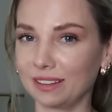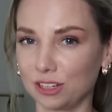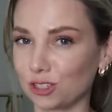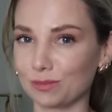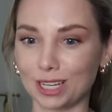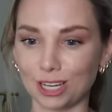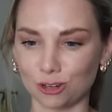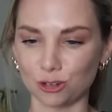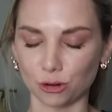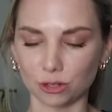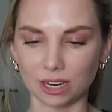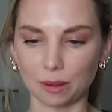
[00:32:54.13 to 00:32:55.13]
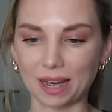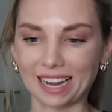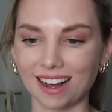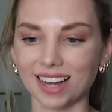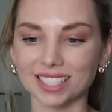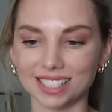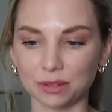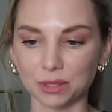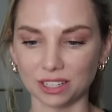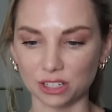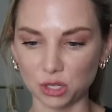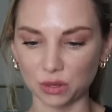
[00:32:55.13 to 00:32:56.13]
They're just making jokes now, but I can't see what
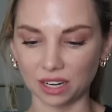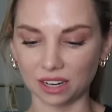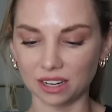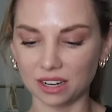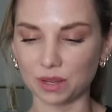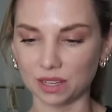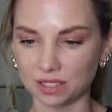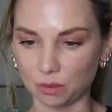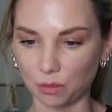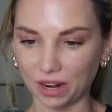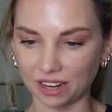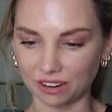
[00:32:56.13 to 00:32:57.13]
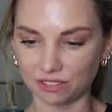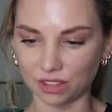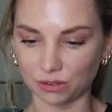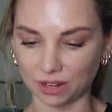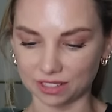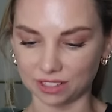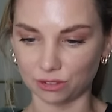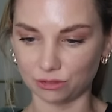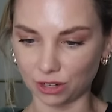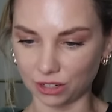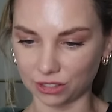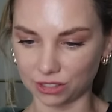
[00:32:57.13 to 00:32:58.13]
they're doing because I'm waiting for the rest of the
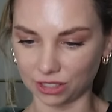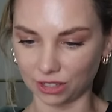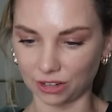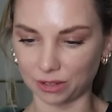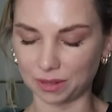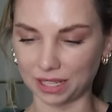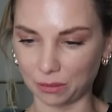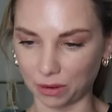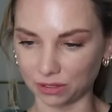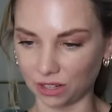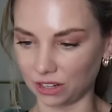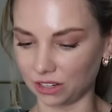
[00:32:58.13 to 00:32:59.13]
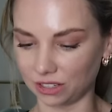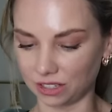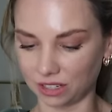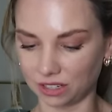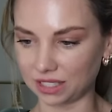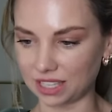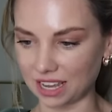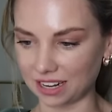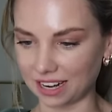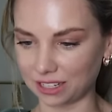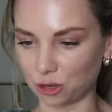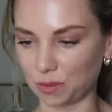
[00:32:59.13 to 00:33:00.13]
photos to load, but they won't load because the
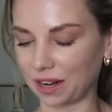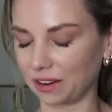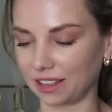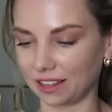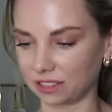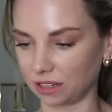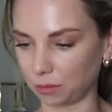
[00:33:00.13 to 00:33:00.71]
internet's so bad. Okay, that's it.